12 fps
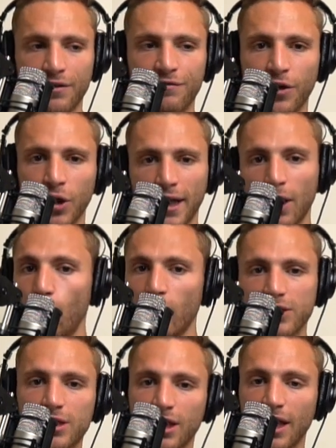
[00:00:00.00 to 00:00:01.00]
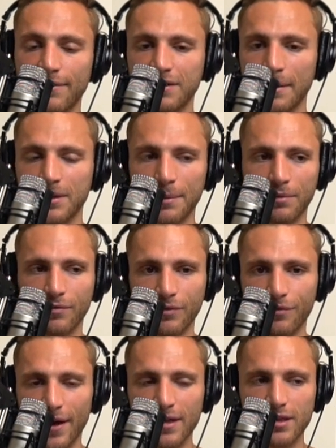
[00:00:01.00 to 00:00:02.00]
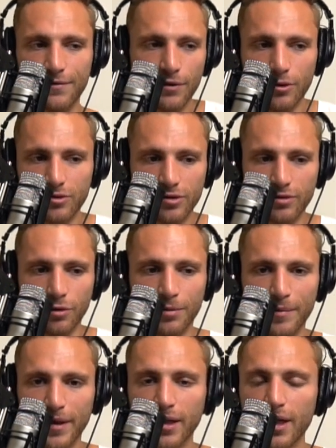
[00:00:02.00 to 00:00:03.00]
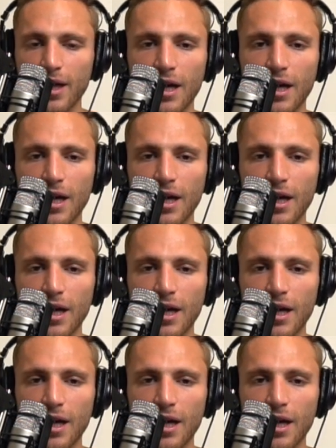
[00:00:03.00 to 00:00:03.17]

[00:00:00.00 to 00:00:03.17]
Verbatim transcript: It felt like a once in a lifetime type of event, even though it was just an open mic.